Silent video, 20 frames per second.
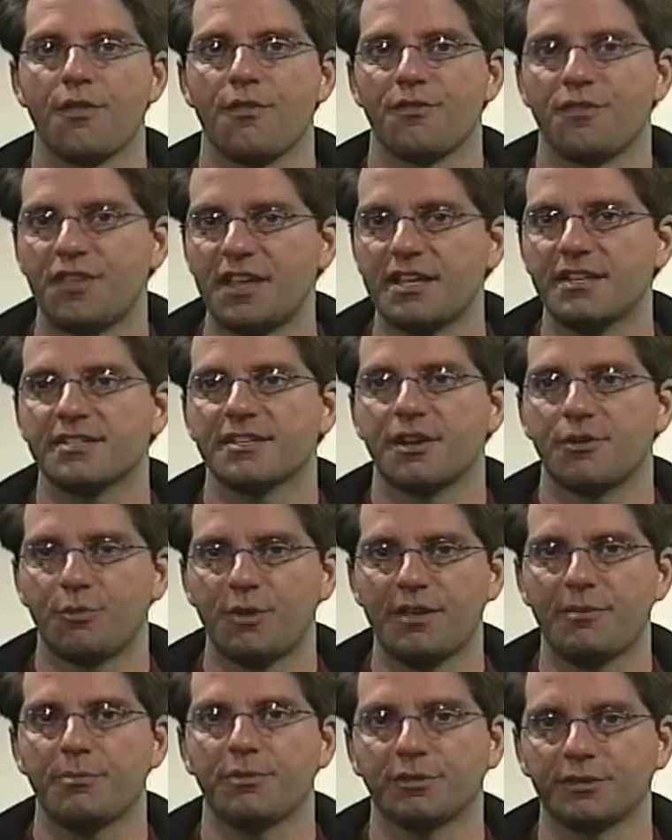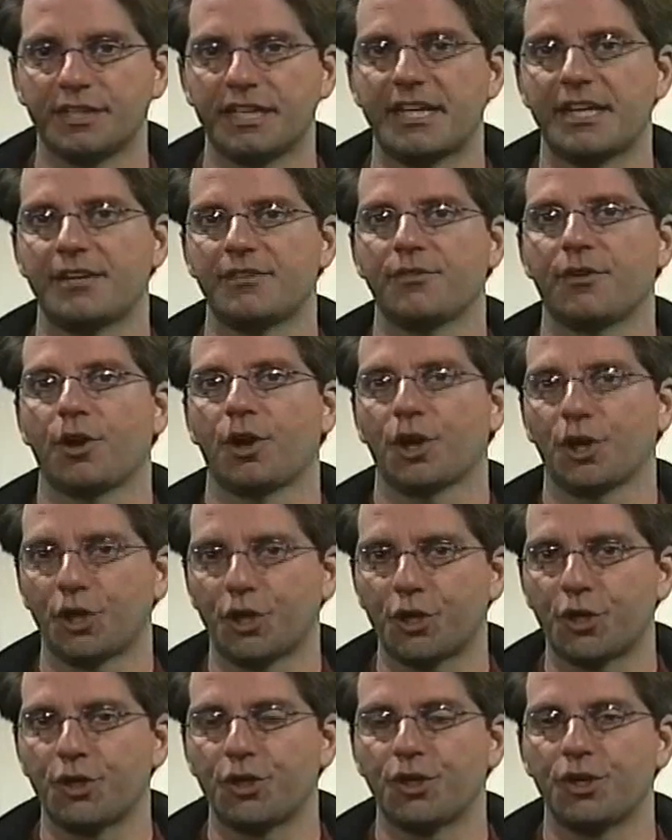Things that we believe are
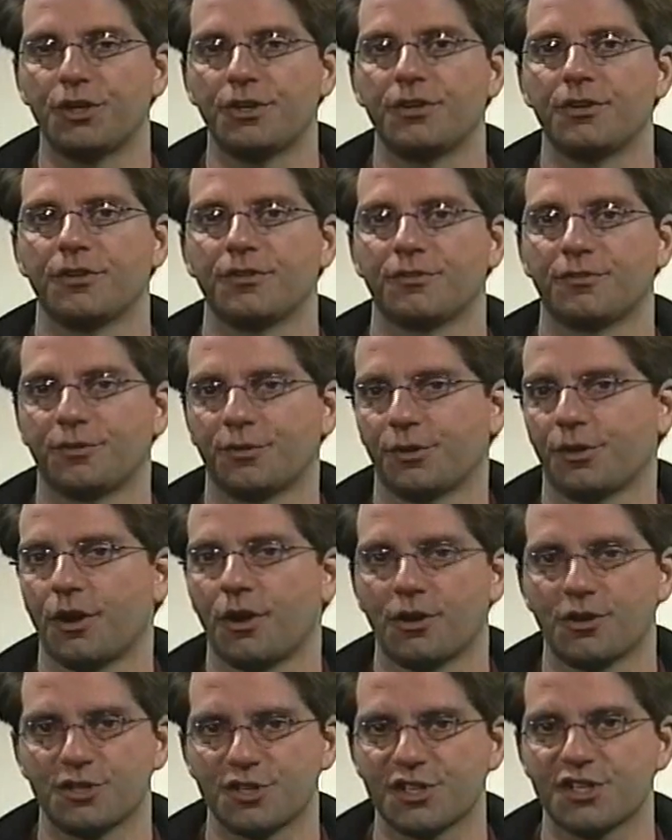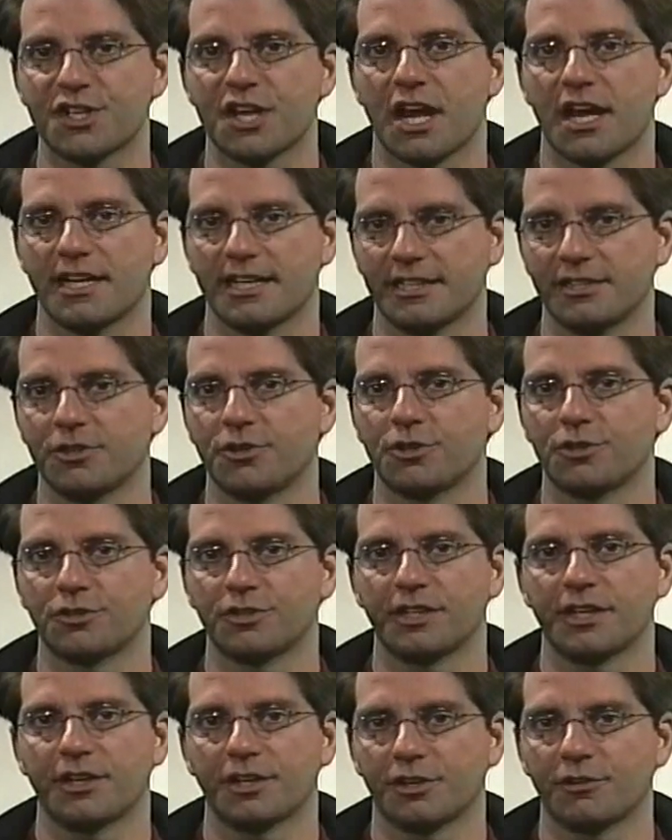good for our society
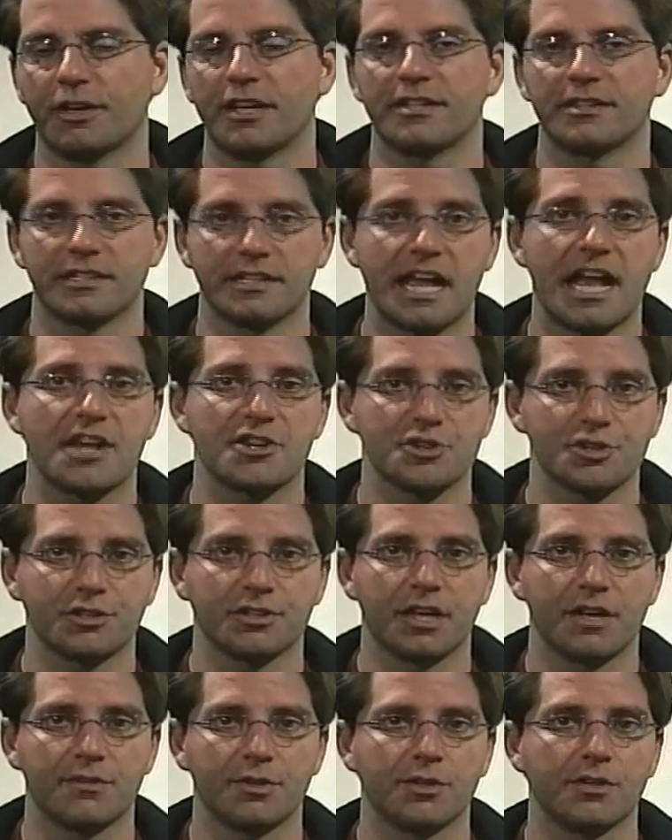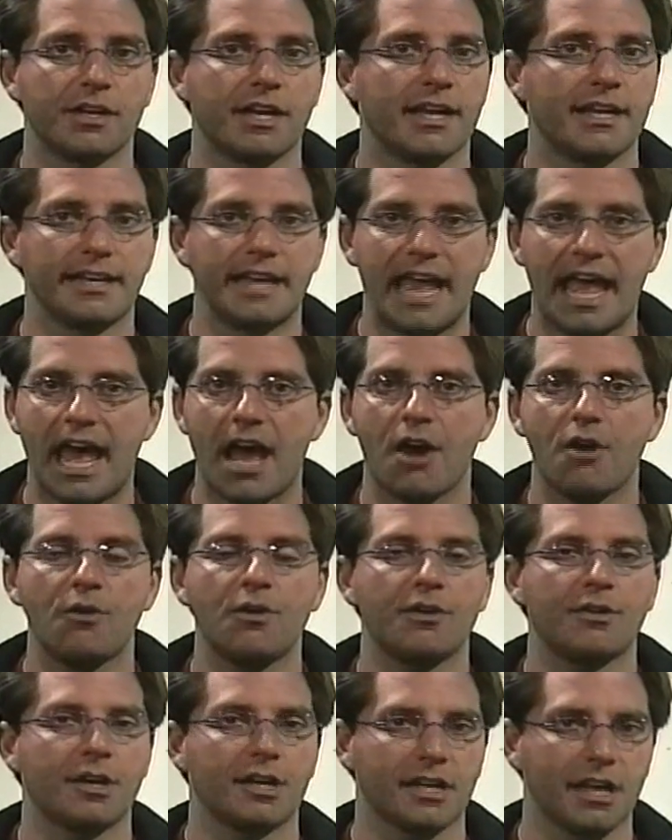locally are great at the national level. And now,
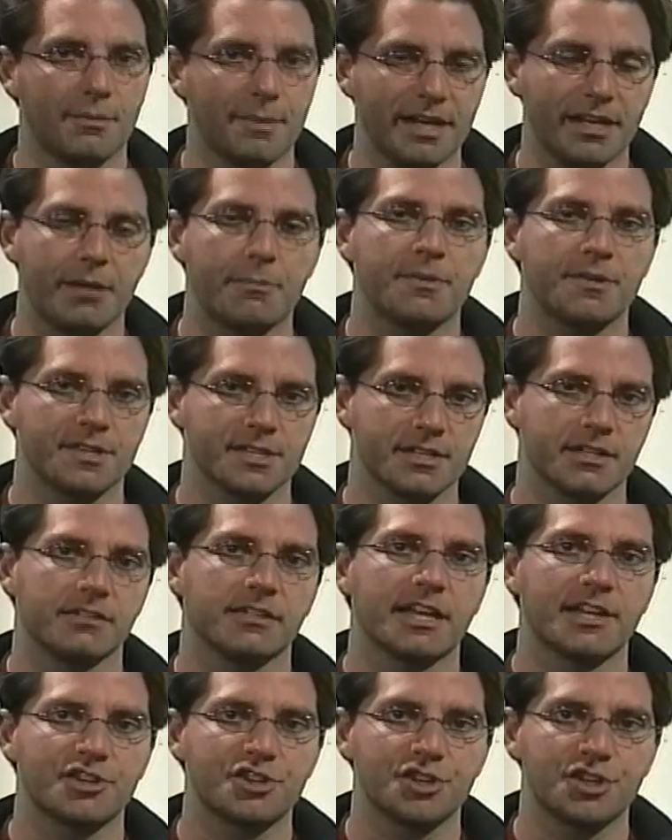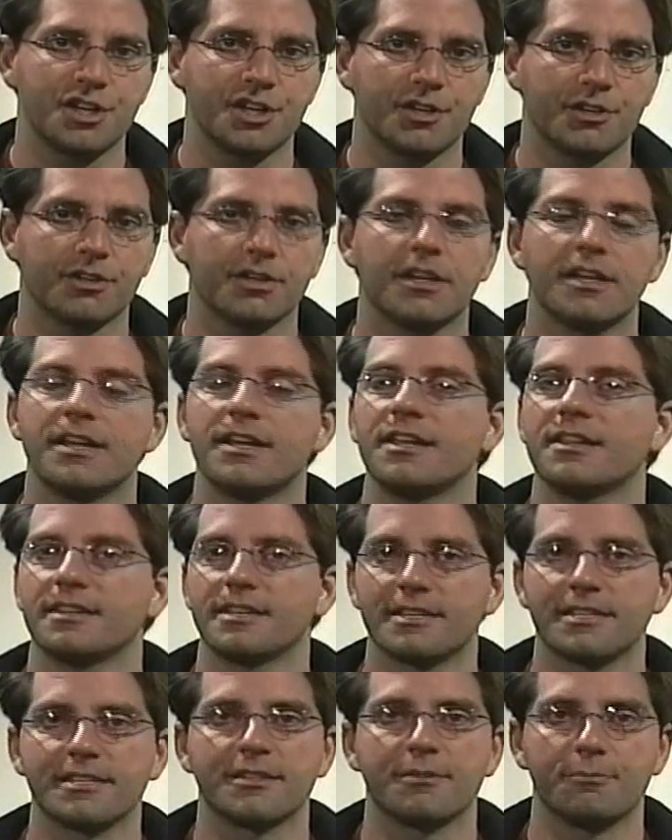coming up as an election year, this
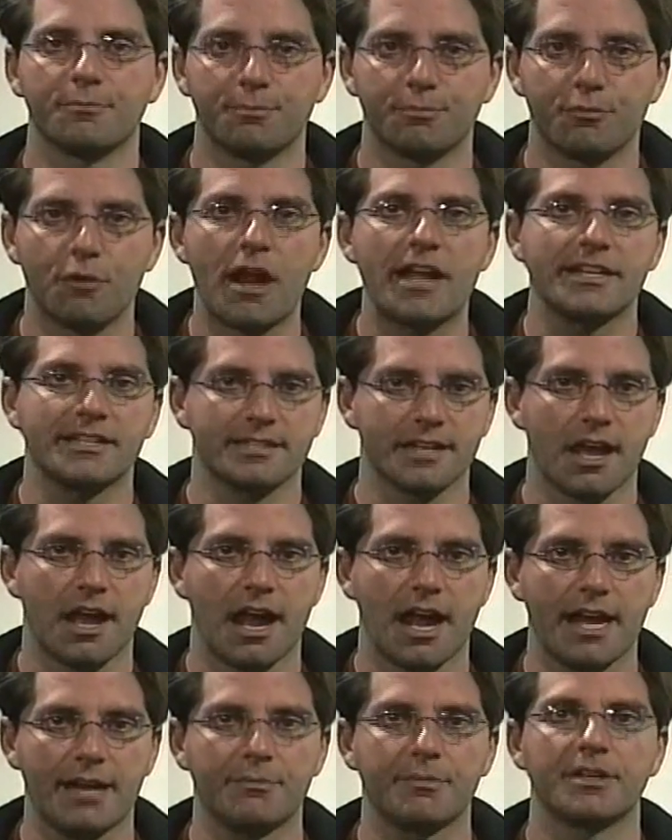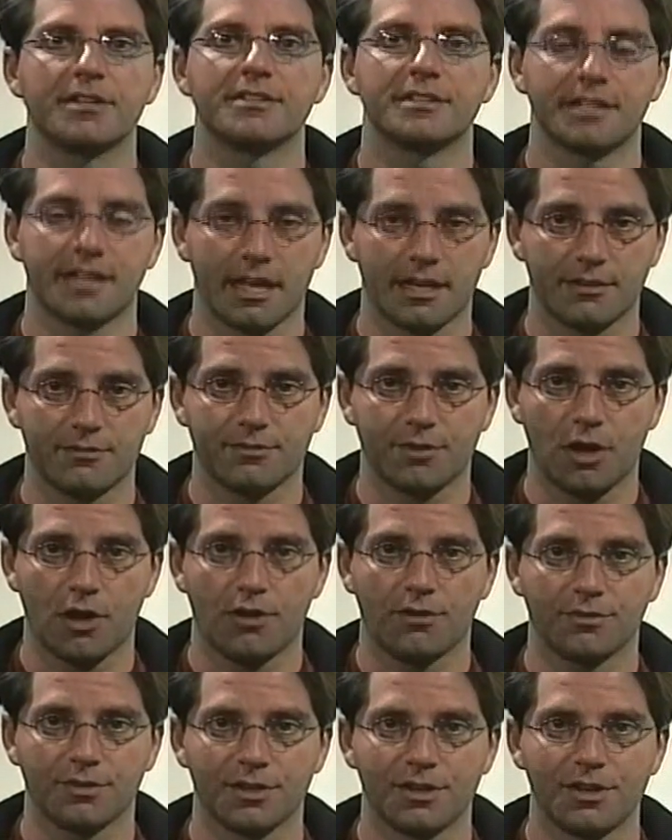is the right time to get involved.